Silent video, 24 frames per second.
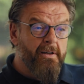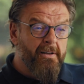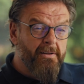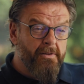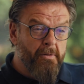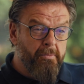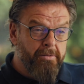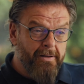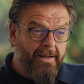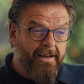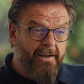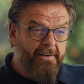The
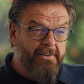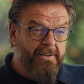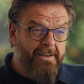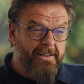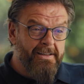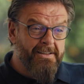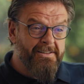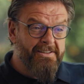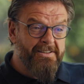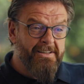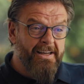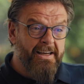plan
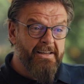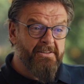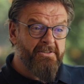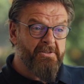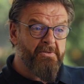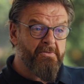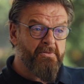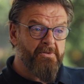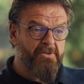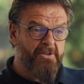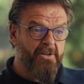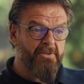is as a
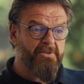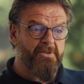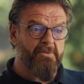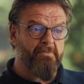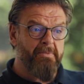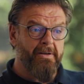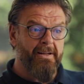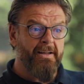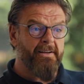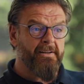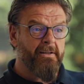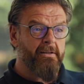result of
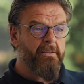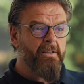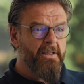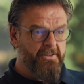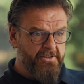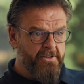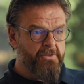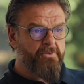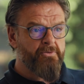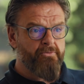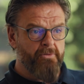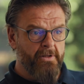planning. It
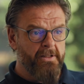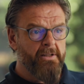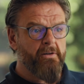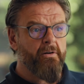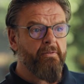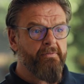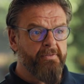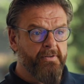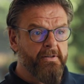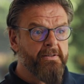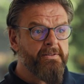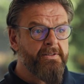sounds really
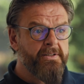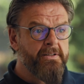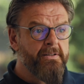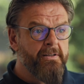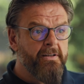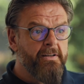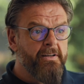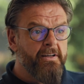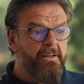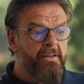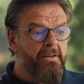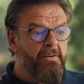obvious,
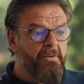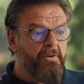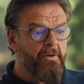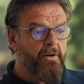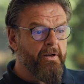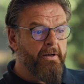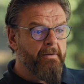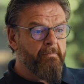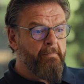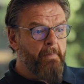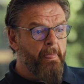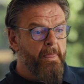
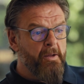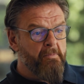right?